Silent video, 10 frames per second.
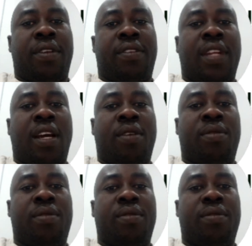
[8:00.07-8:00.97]
now,
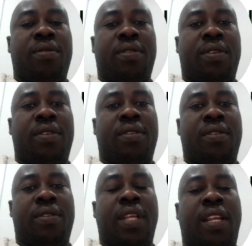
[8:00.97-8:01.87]

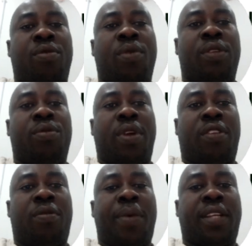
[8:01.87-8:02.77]
that is what to
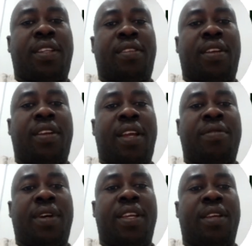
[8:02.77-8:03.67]
expect as a driver
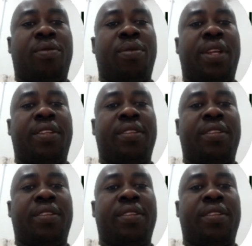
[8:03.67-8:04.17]
here in Kuwait.